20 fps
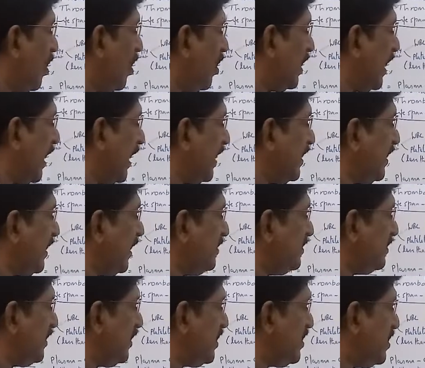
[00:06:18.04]
are hiding
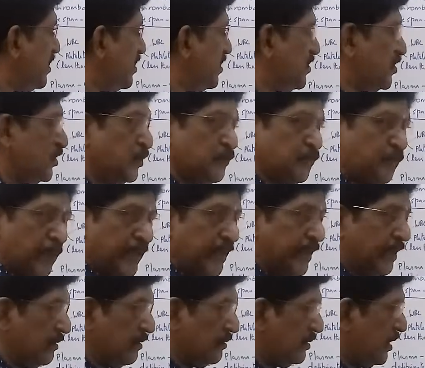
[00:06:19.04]
in the
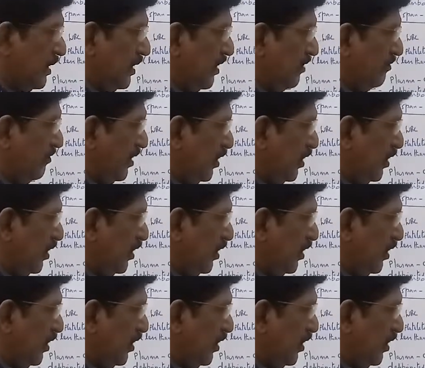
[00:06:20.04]
spleen.